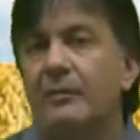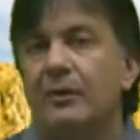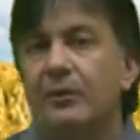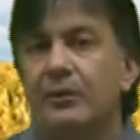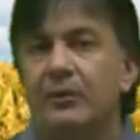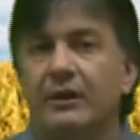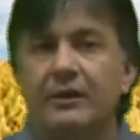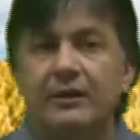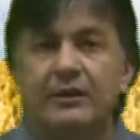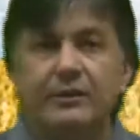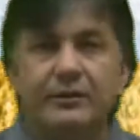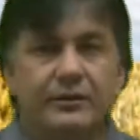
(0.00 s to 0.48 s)
But
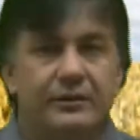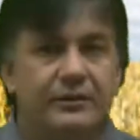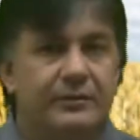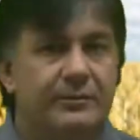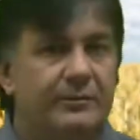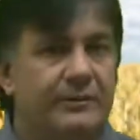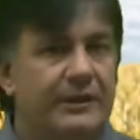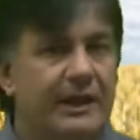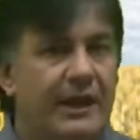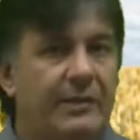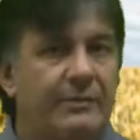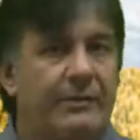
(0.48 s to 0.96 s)
we're going to do
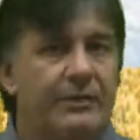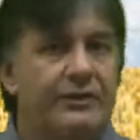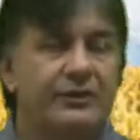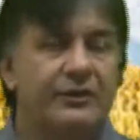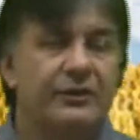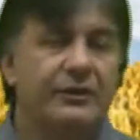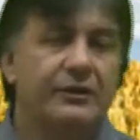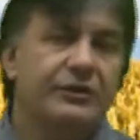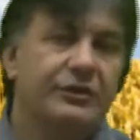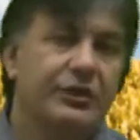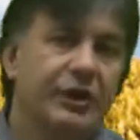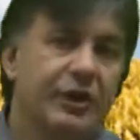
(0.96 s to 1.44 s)
some damage
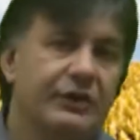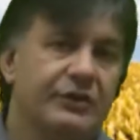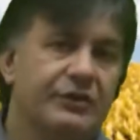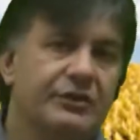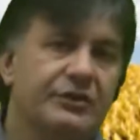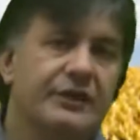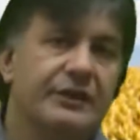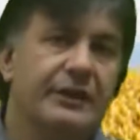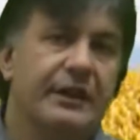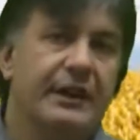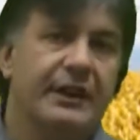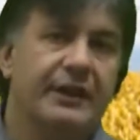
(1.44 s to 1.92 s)
on the
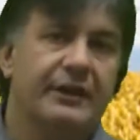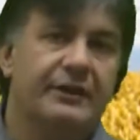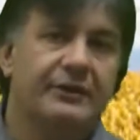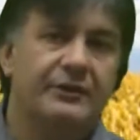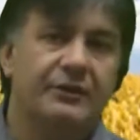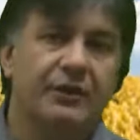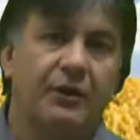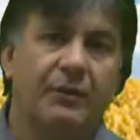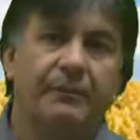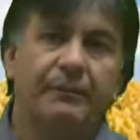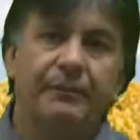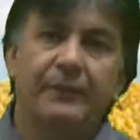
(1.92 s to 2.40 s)
charts today,
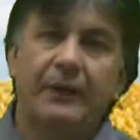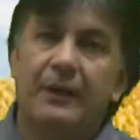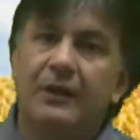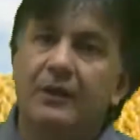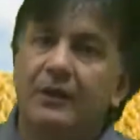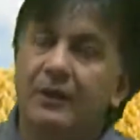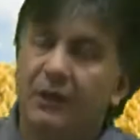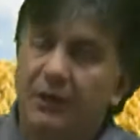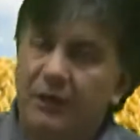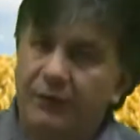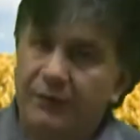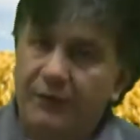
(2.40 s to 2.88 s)
so
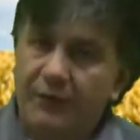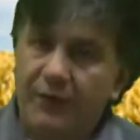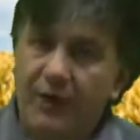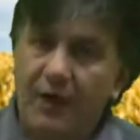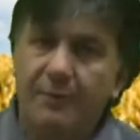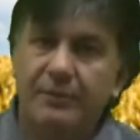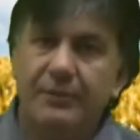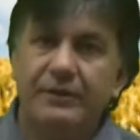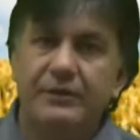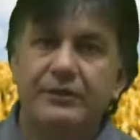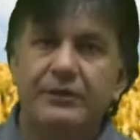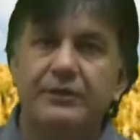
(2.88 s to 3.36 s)
look for
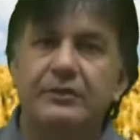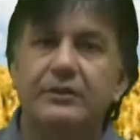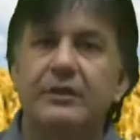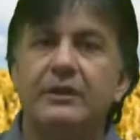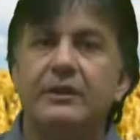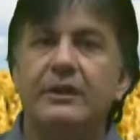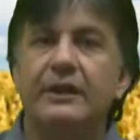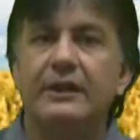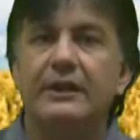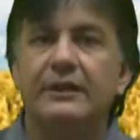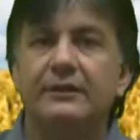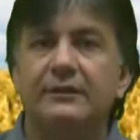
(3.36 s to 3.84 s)

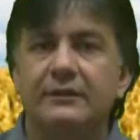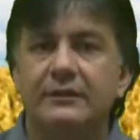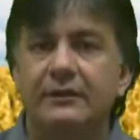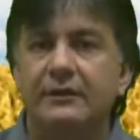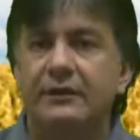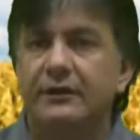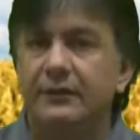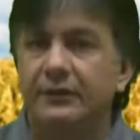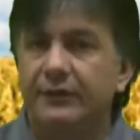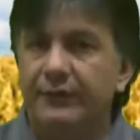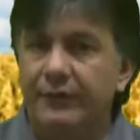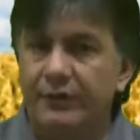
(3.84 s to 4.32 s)
opportunities
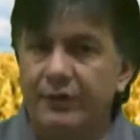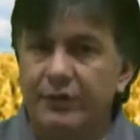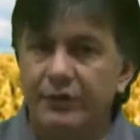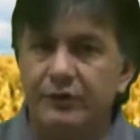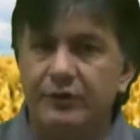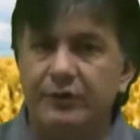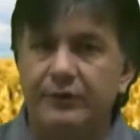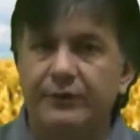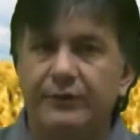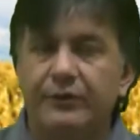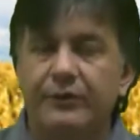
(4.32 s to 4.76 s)
in the future.